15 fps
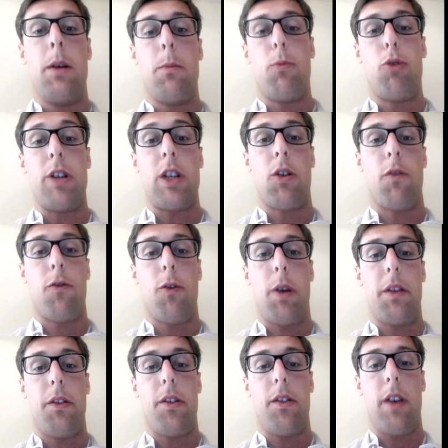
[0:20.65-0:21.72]

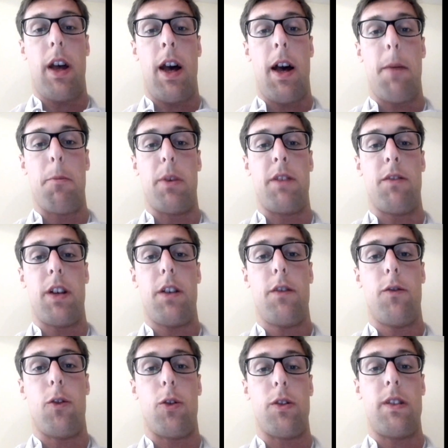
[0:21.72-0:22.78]
pre-conference event
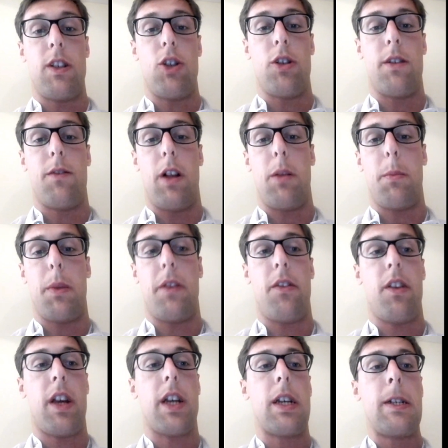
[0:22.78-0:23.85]
for Teacher Development
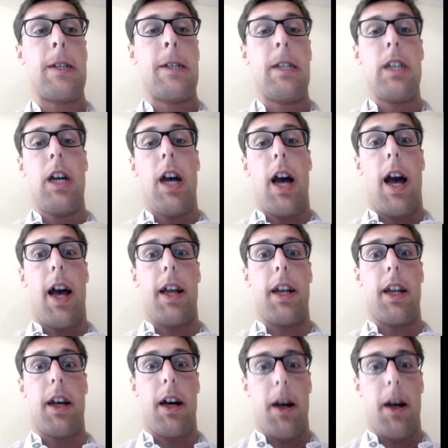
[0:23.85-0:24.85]
SIG, and